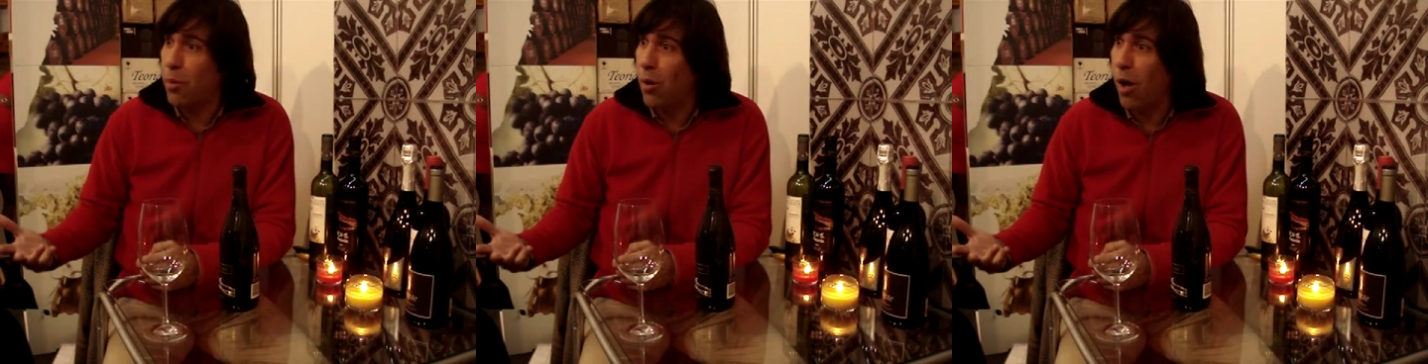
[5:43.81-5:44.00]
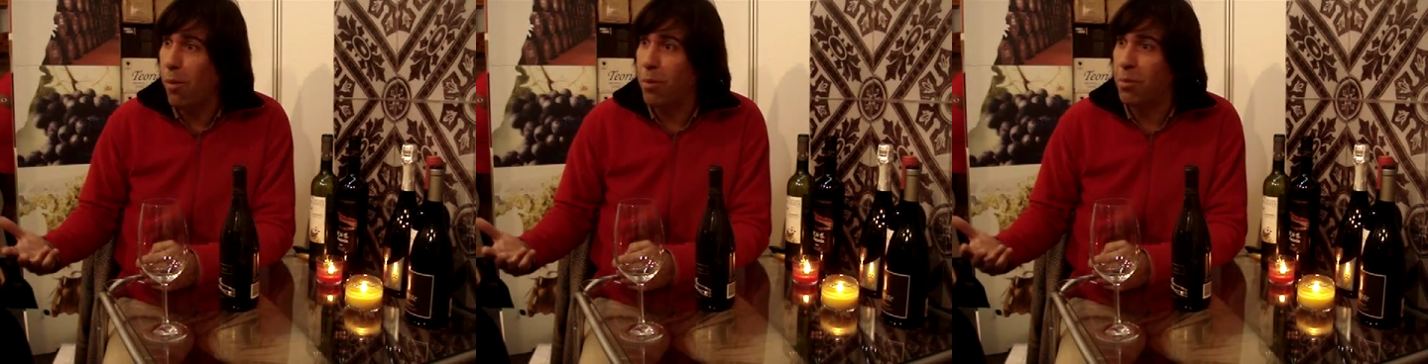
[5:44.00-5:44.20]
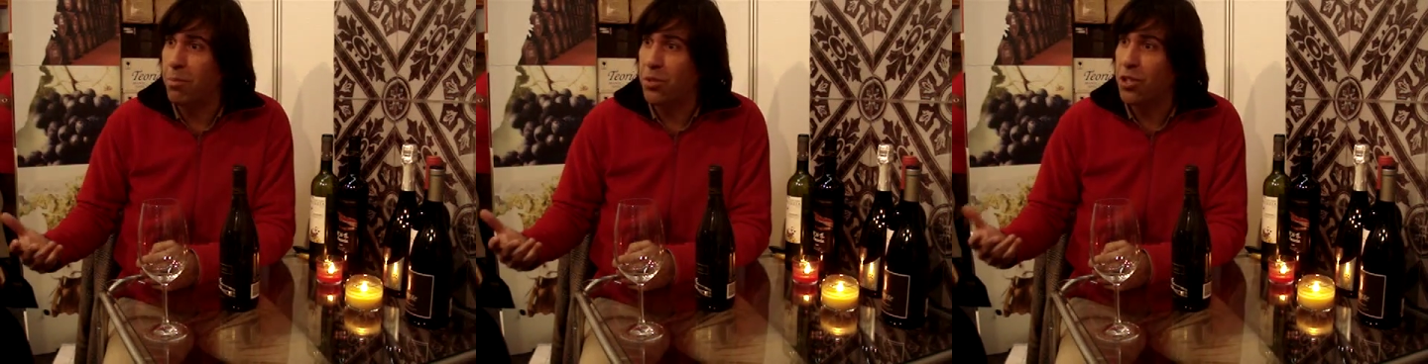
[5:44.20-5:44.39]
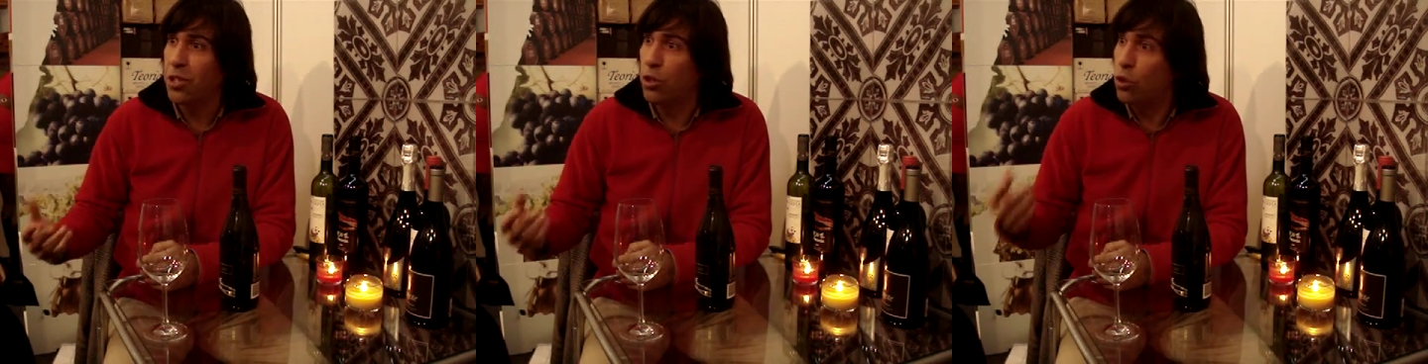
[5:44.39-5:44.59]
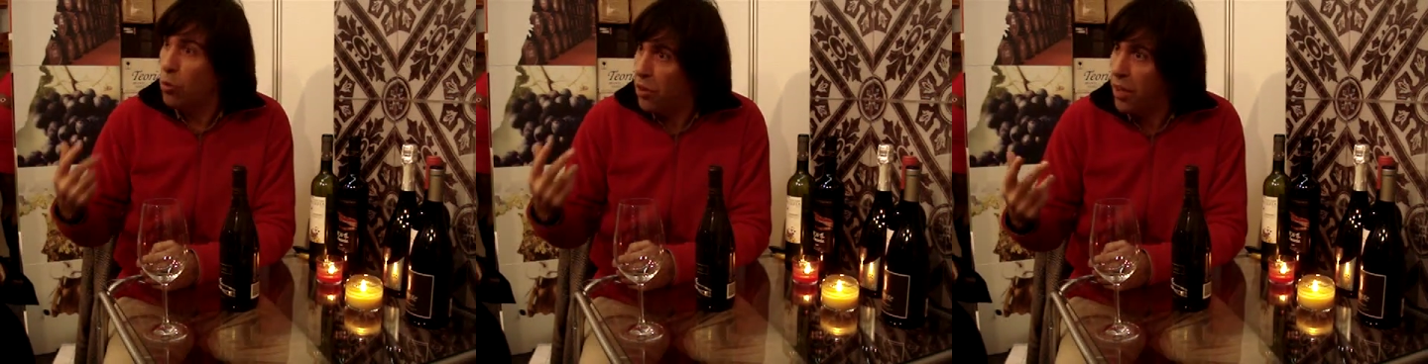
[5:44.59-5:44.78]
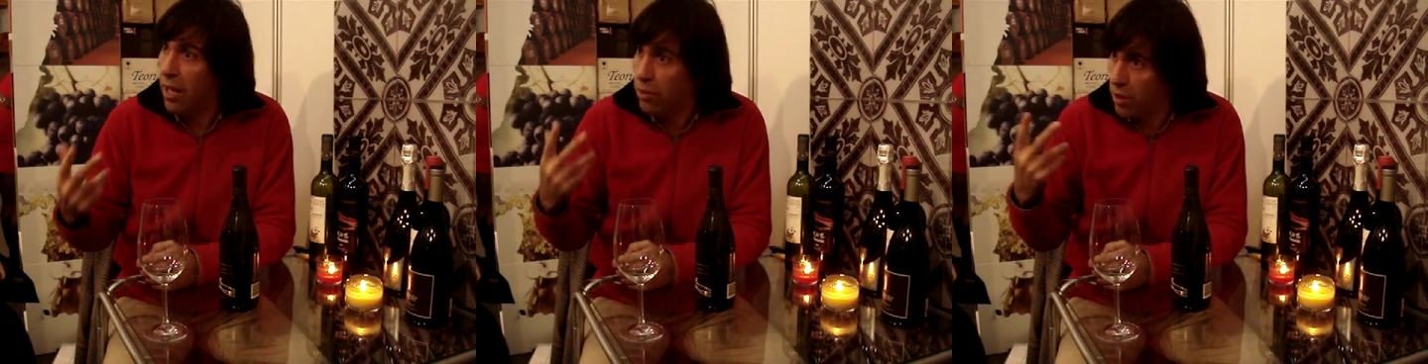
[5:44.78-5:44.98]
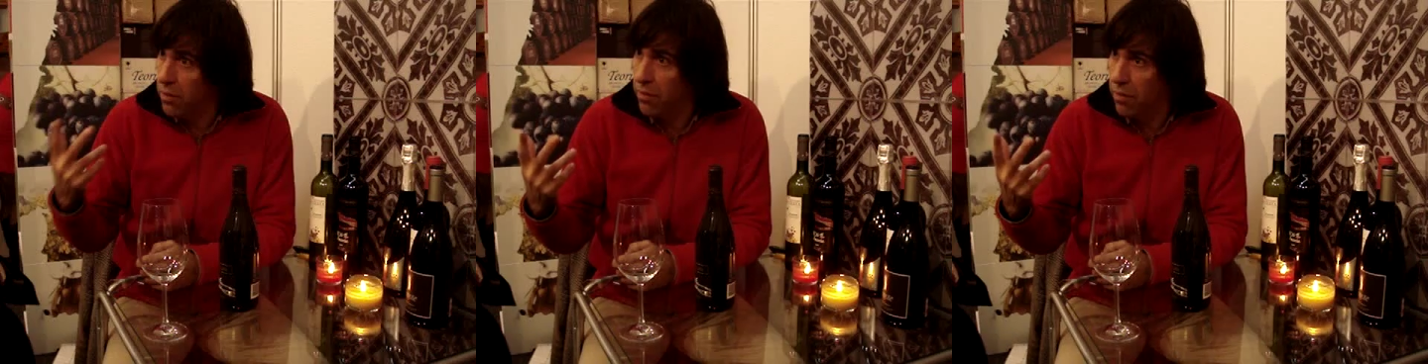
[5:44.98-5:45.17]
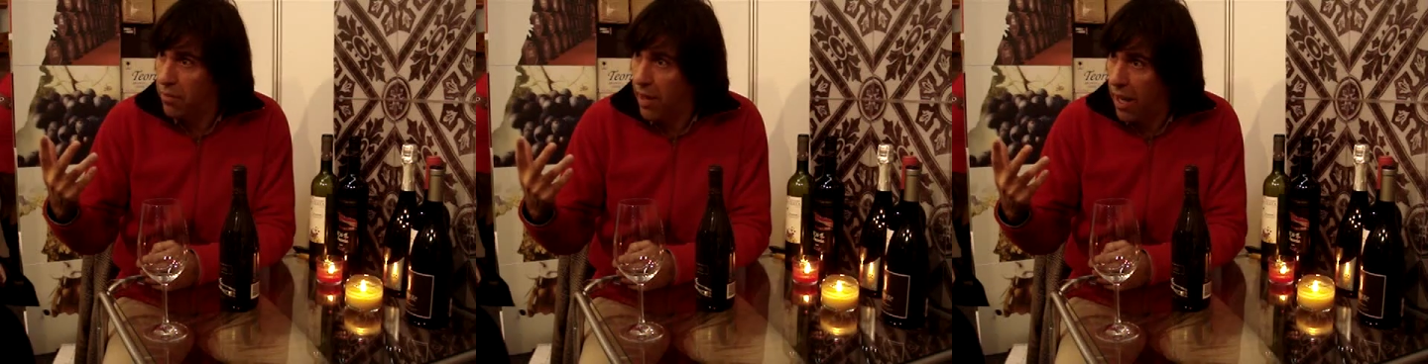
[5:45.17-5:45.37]
problems,
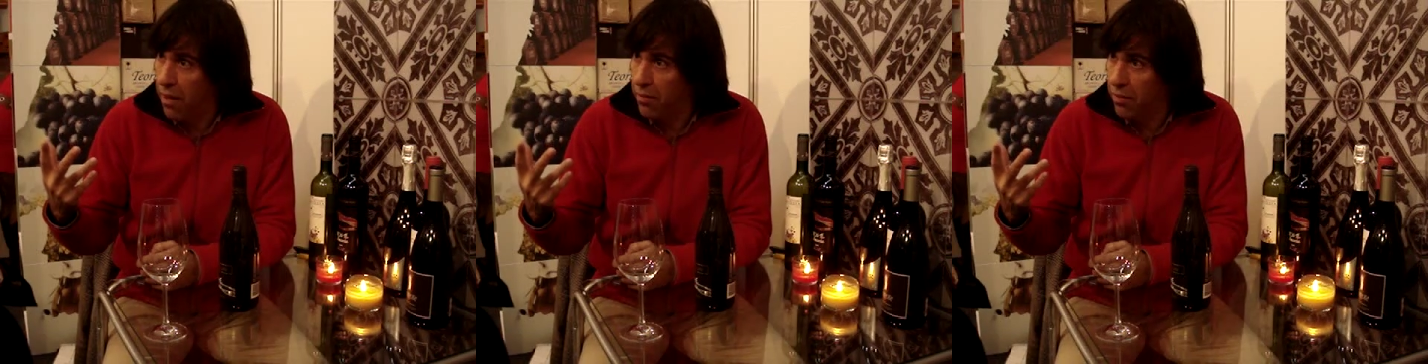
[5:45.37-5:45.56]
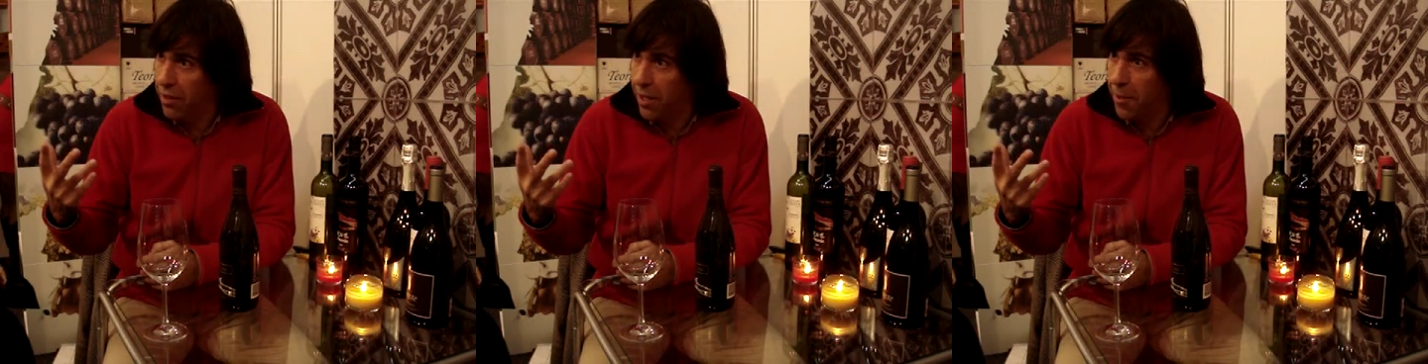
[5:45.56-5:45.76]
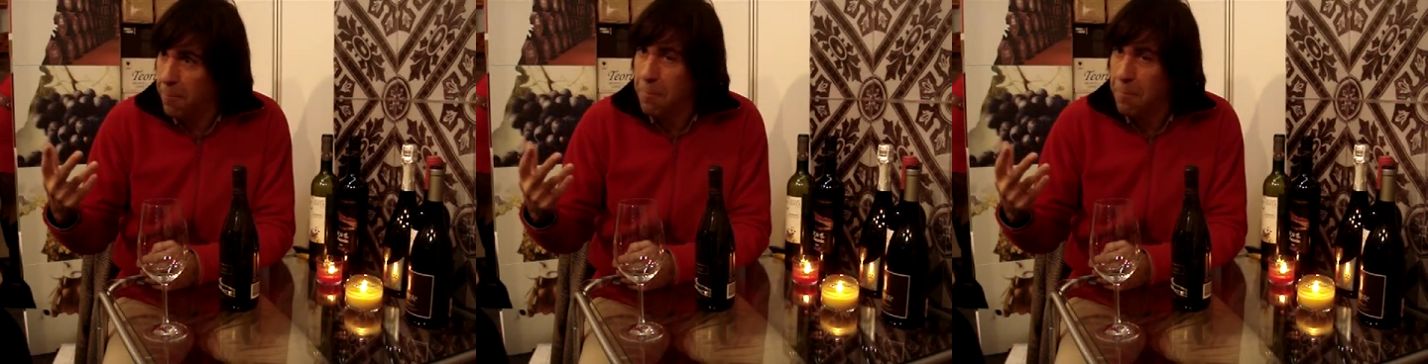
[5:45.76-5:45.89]
2005, okay?